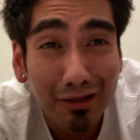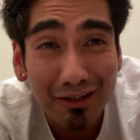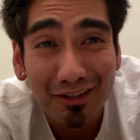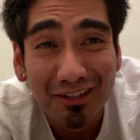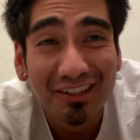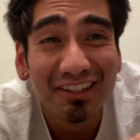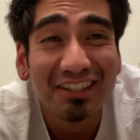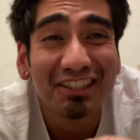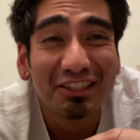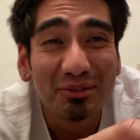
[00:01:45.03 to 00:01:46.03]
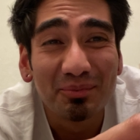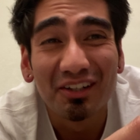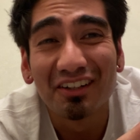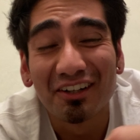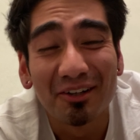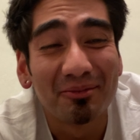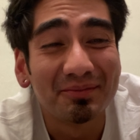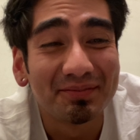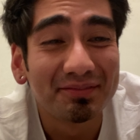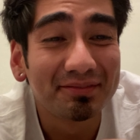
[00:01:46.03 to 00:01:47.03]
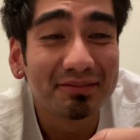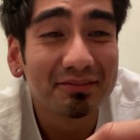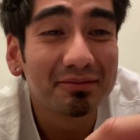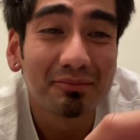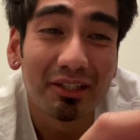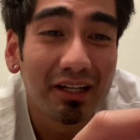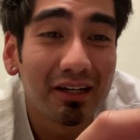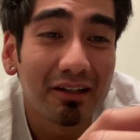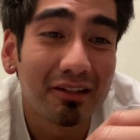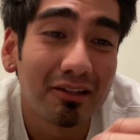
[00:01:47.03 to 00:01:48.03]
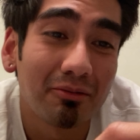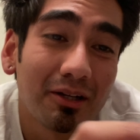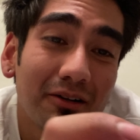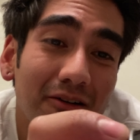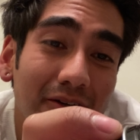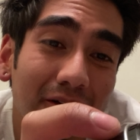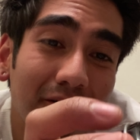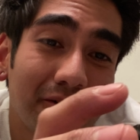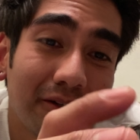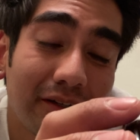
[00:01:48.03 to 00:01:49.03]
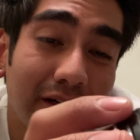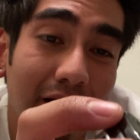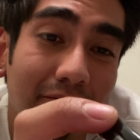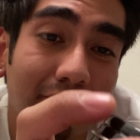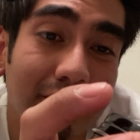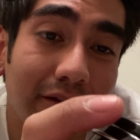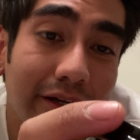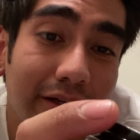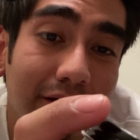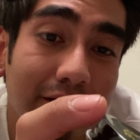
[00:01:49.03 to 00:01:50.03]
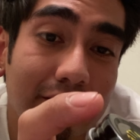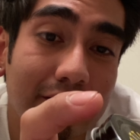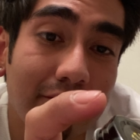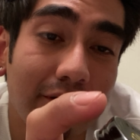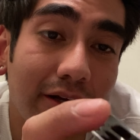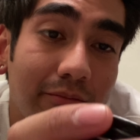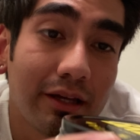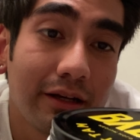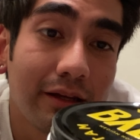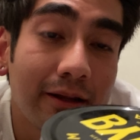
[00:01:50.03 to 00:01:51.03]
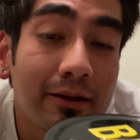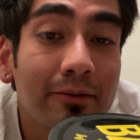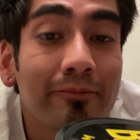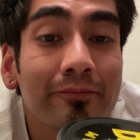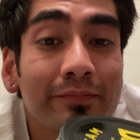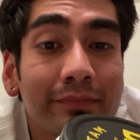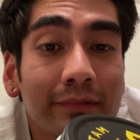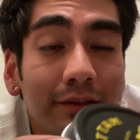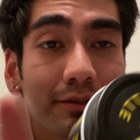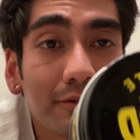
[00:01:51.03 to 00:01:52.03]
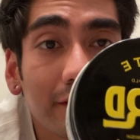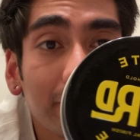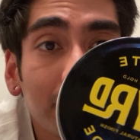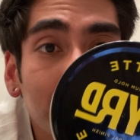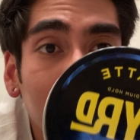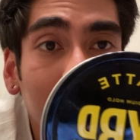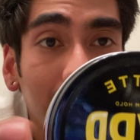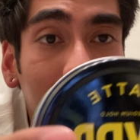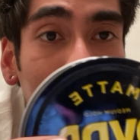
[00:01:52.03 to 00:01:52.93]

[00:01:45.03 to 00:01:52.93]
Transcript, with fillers: but, um, but yeah, there we go. You know, I really like it. I recommend it. So give it a try. You